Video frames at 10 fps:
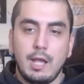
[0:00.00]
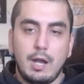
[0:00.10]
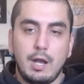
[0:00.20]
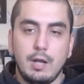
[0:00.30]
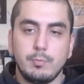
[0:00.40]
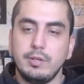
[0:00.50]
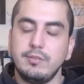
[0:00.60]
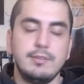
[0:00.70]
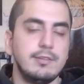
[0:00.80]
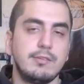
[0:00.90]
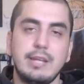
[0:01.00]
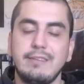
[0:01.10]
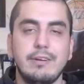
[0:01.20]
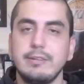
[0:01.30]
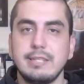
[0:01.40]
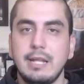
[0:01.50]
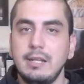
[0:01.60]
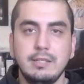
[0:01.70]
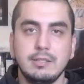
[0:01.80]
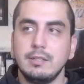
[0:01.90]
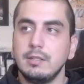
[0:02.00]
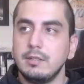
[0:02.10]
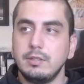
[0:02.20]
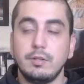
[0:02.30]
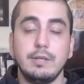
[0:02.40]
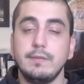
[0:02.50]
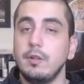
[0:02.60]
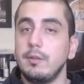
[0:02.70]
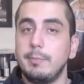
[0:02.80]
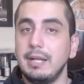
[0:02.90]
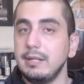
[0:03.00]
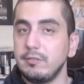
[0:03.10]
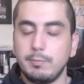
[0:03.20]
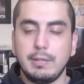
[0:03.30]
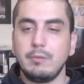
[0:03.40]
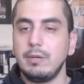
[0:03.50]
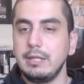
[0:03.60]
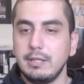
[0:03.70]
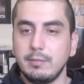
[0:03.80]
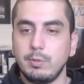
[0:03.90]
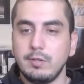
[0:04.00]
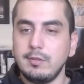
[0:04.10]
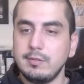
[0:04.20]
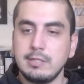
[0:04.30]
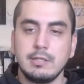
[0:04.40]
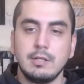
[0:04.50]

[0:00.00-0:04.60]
Preseason is not very telling, even though the Pelicans are playing really good in preseason.